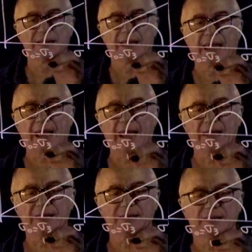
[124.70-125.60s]

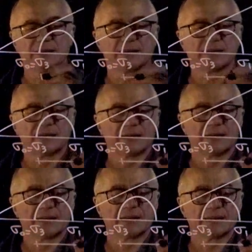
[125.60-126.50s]
and
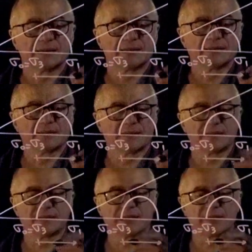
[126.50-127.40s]
this is
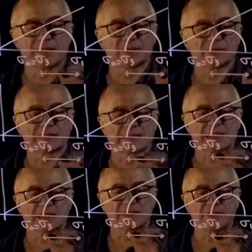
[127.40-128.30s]
the amount that I
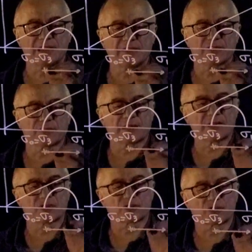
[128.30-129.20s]
deviate from
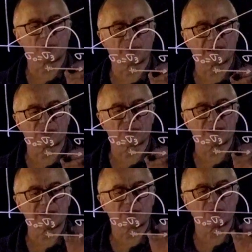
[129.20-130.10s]
isotropic
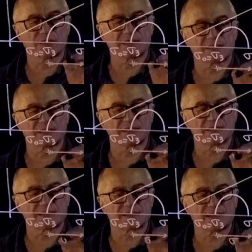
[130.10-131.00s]
stress, so this is
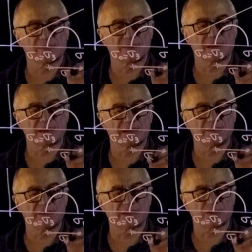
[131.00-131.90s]
sigma
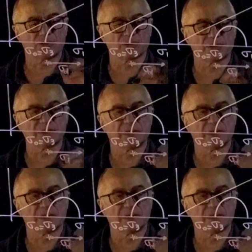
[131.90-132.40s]
deviatoric.